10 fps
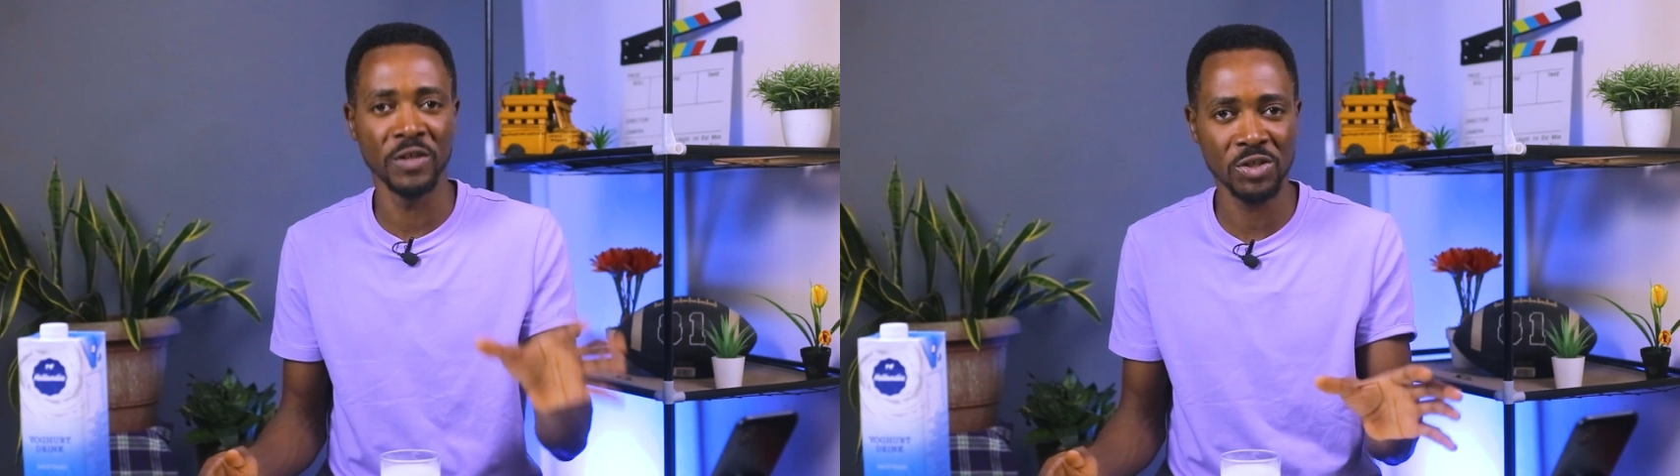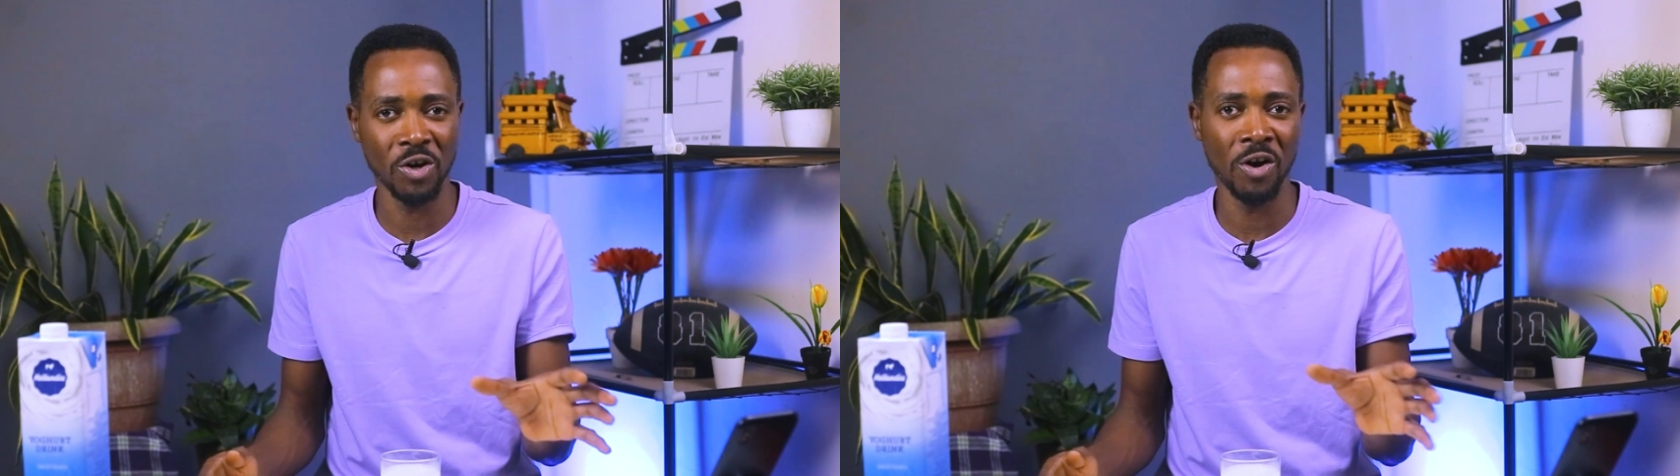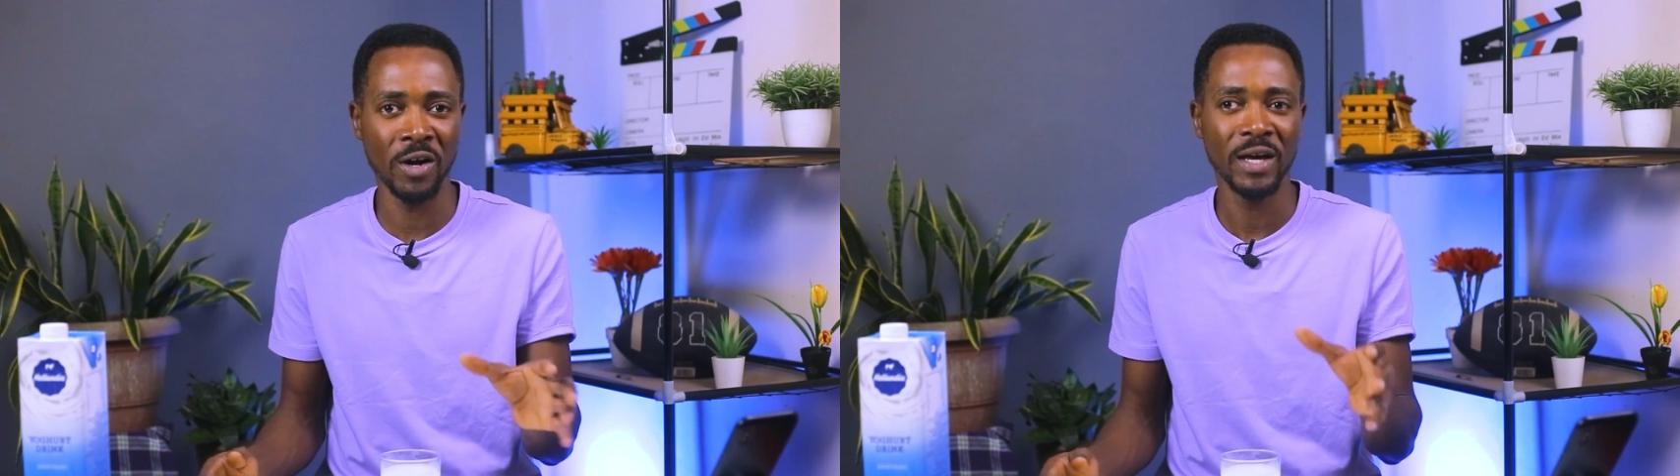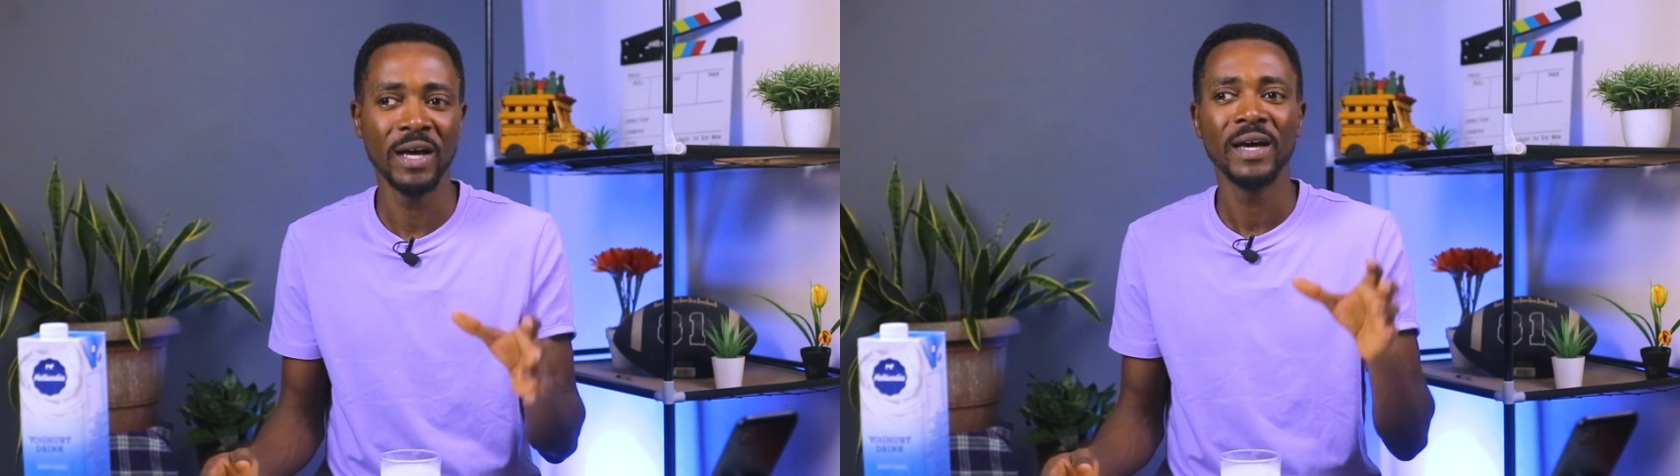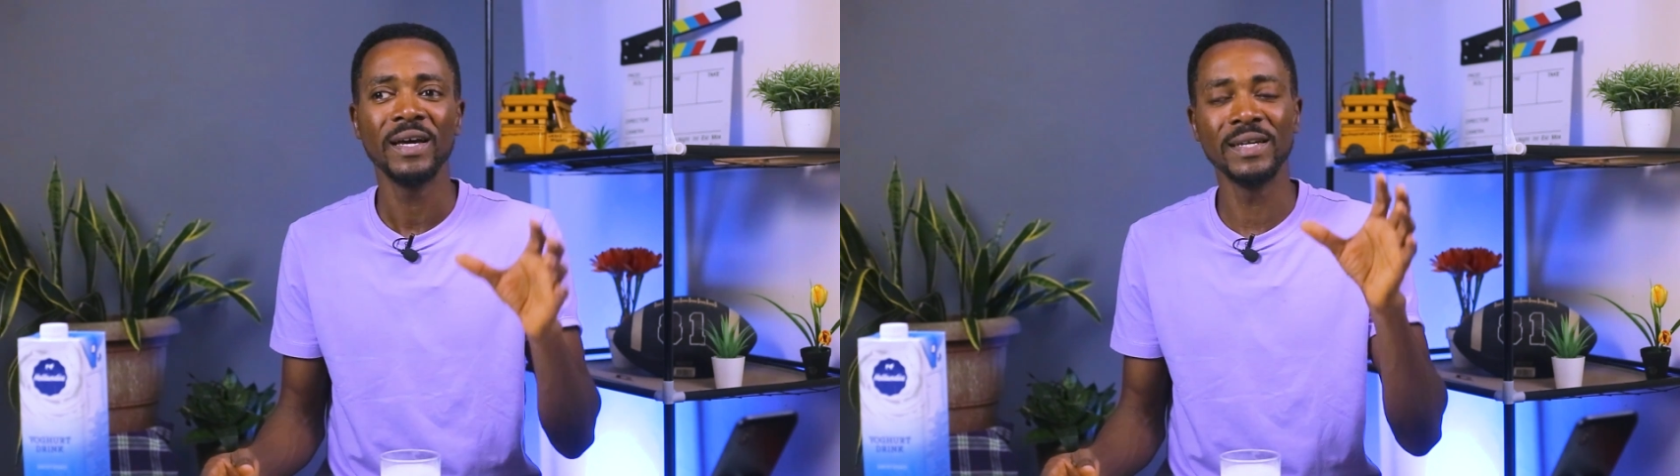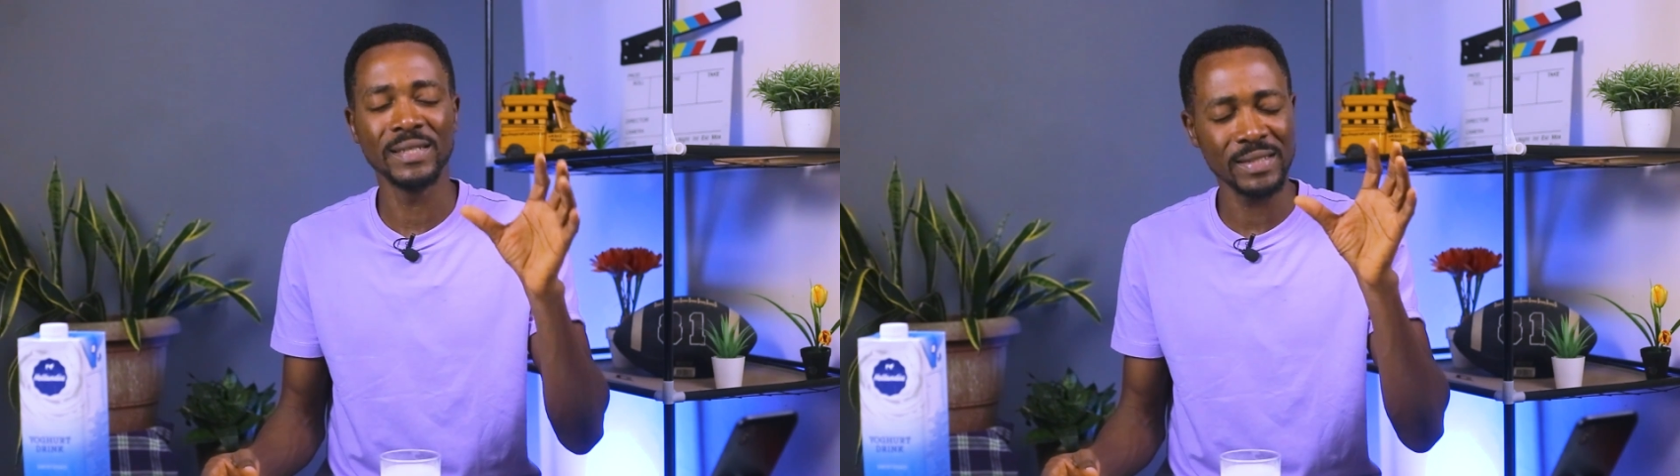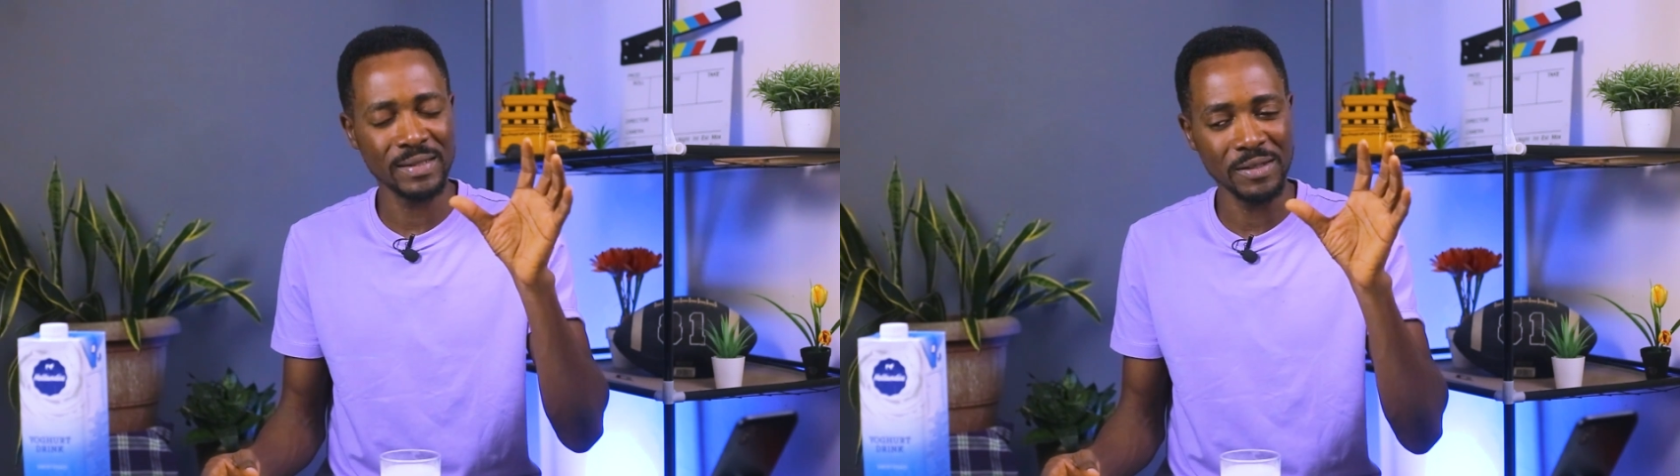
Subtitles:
the song is,